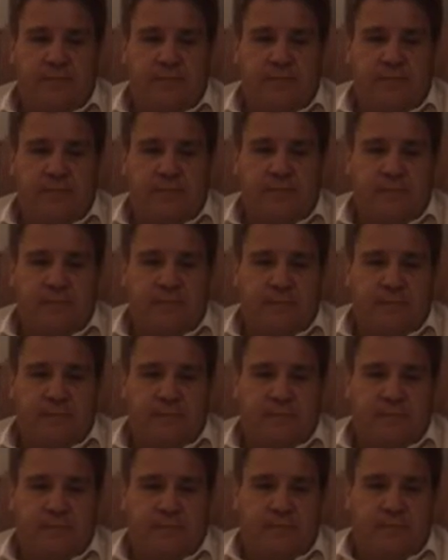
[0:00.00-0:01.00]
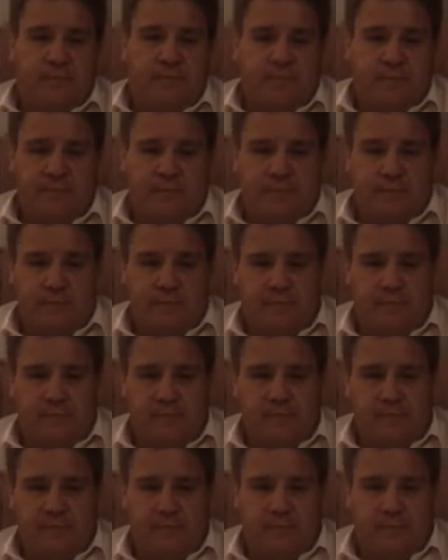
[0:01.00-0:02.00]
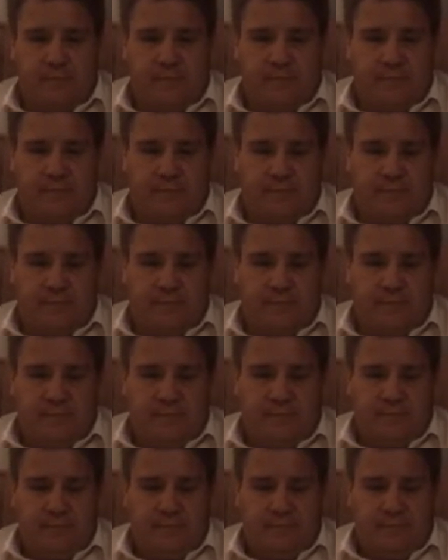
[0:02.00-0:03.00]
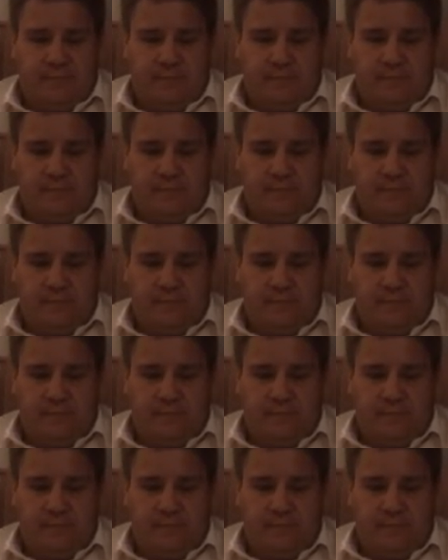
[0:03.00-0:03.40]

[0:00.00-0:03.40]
(no one is talking)